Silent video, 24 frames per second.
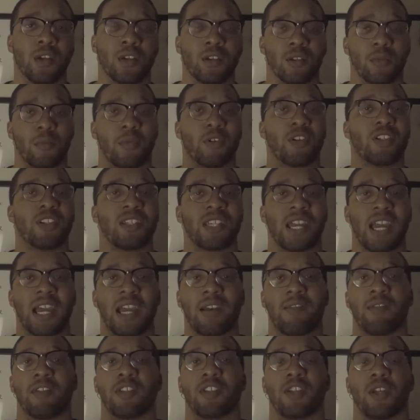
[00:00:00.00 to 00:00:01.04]
you're more shy,
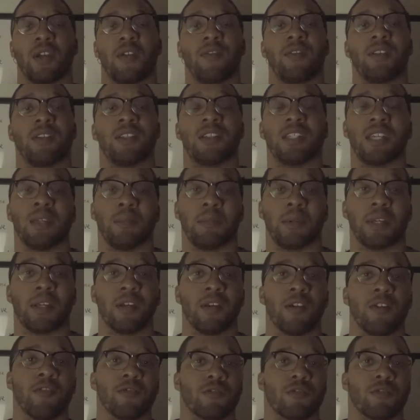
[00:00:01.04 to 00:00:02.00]
reserved, and timid.